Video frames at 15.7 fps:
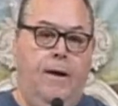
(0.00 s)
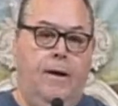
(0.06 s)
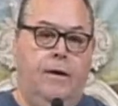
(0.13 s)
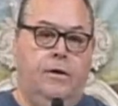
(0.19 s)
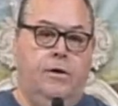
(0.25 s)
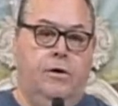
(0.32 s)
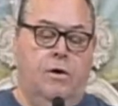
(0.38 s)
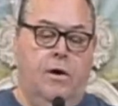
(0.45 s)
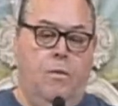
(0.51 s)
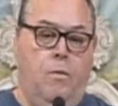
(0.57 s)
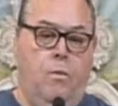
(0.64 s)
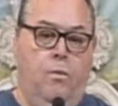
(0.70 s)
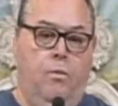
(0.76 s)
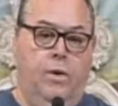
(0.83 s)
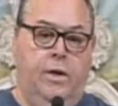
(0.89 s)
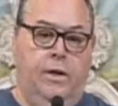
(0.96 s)
You know,
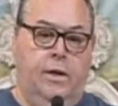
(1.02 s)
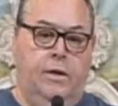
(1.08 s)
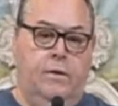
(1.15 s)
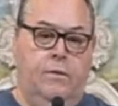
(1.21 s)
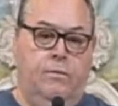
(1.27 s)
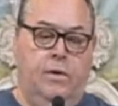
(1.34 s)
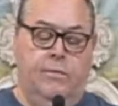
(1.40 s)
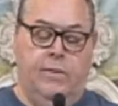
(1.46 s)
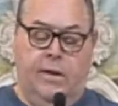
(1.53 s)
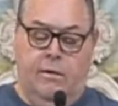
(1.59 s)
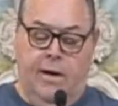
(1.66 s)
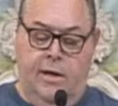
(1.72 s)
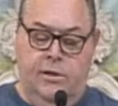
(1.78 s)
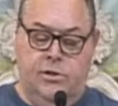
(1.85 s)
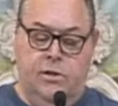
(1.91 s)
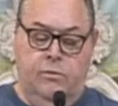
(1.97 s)
when my
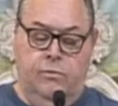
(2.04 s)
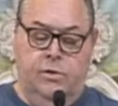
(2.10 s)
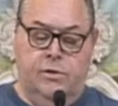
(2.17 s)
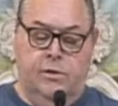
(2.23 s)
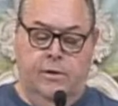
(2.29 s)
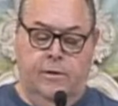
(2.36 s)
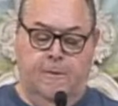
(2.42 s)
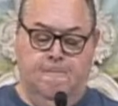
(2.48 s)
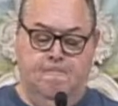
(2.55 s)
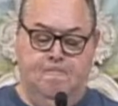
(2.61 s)
grandson was little,